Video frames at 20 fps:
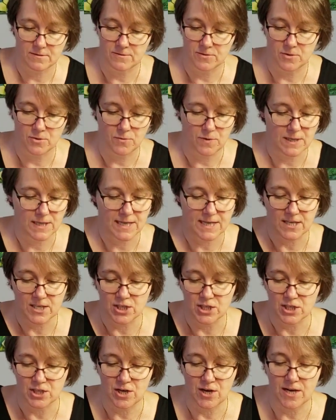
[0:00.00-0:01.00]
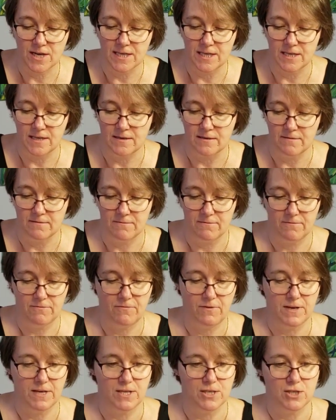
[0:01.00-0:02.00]
to it, like a shiny
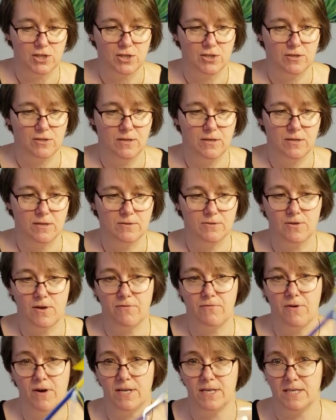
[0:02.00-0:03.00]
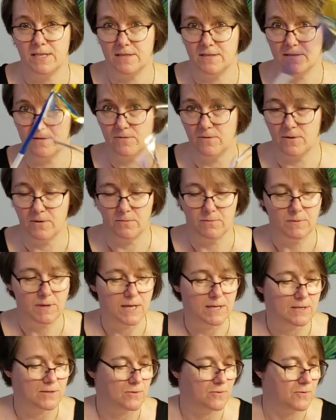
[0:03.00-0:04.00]
finish. So I find it's
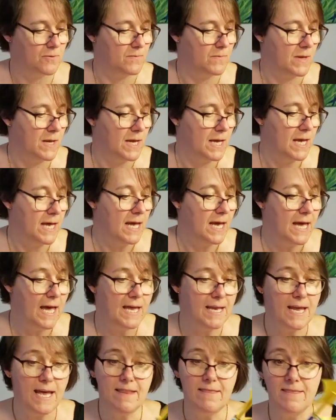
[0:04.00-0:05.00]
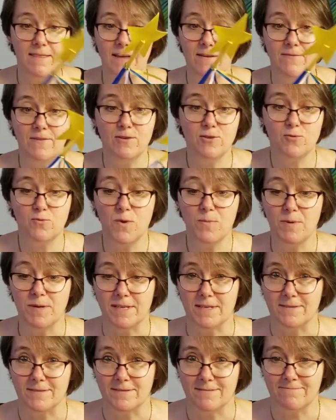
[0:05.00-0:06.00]
nicer. And then there's
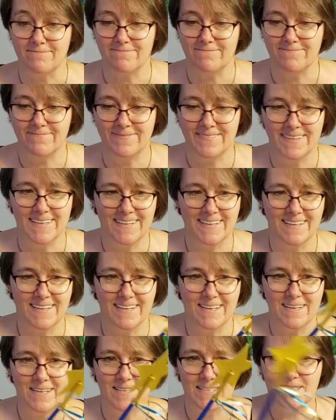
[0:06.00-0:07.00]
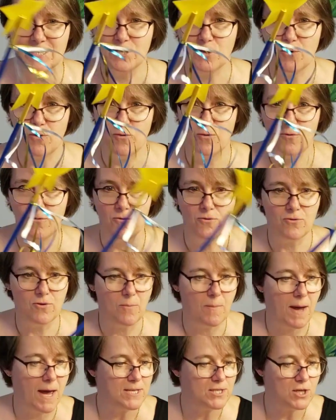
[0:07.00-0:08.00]
ribbon. So the
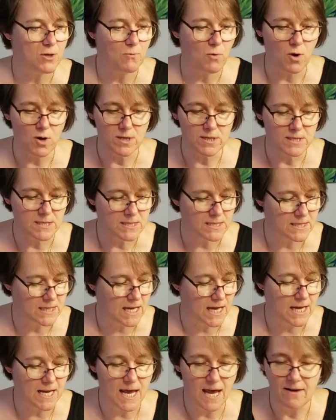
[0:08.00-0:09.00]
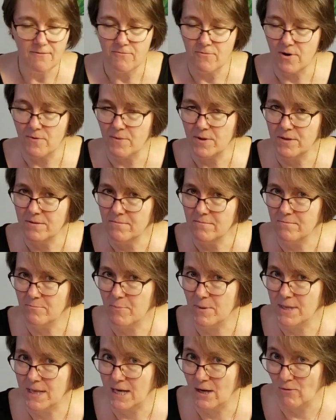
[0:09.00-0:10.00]
magic wands can have ribbon,
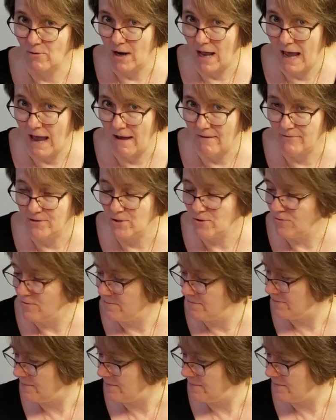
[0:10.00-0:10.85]
but they don't have to.